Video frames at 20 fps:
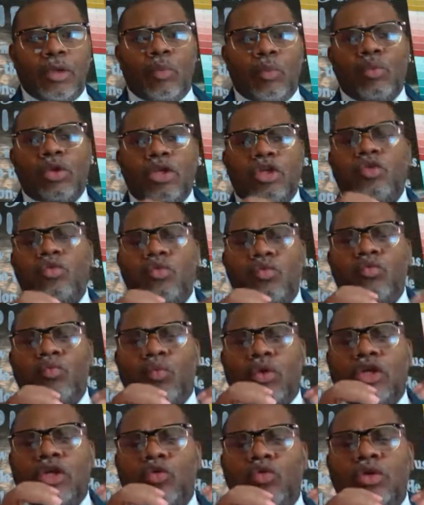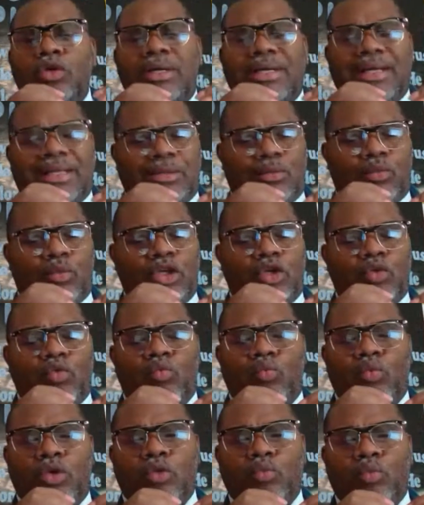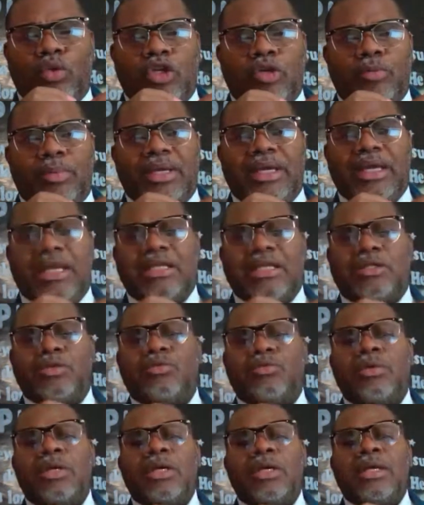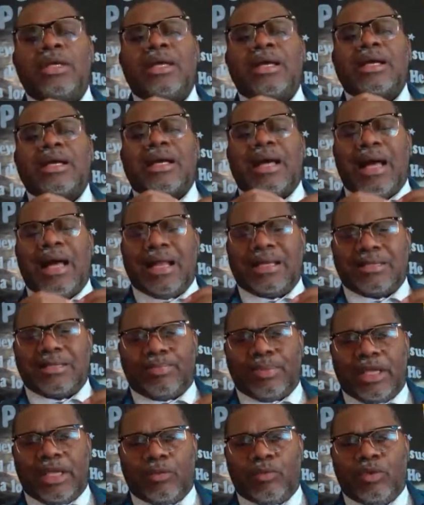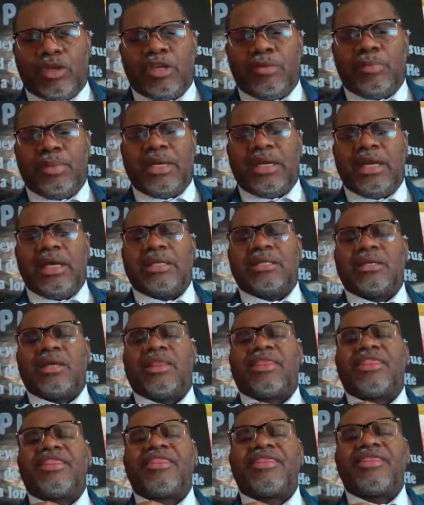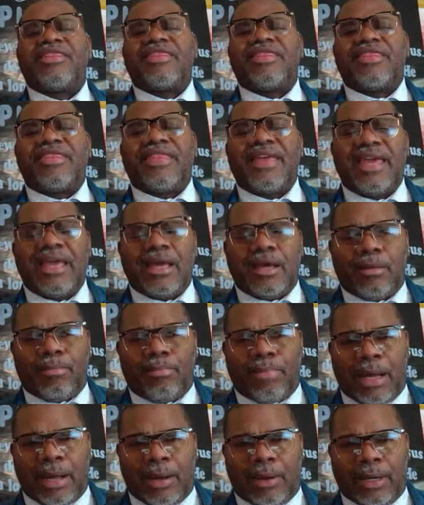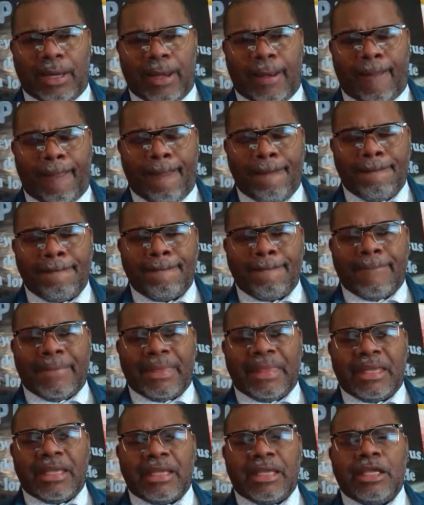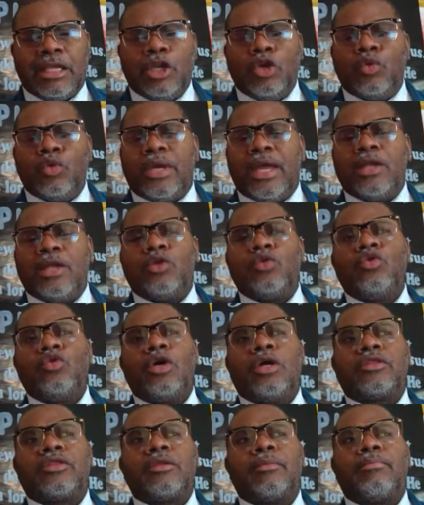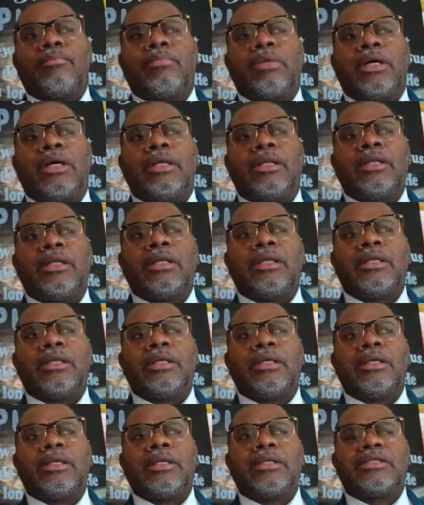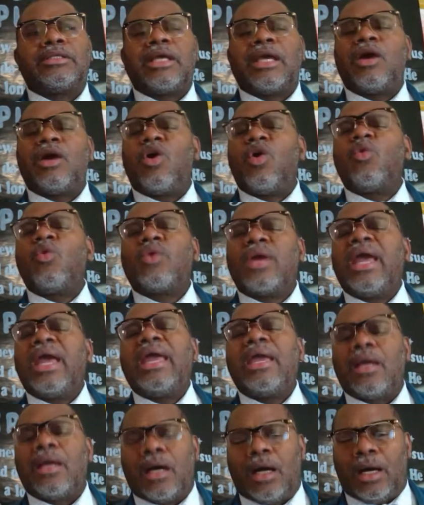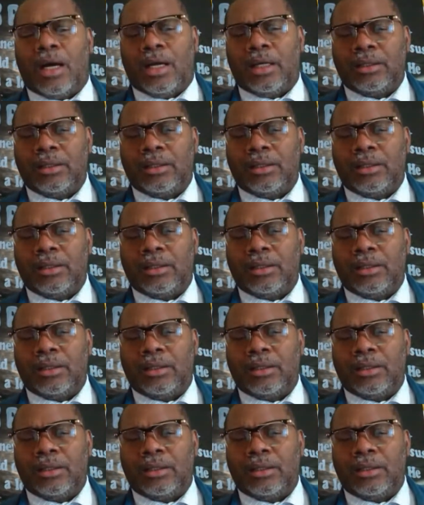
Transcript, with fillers: when you when you look at when you when when you begin to contemplate, when you begin to think about it, you can't do nothing but say, okay, God.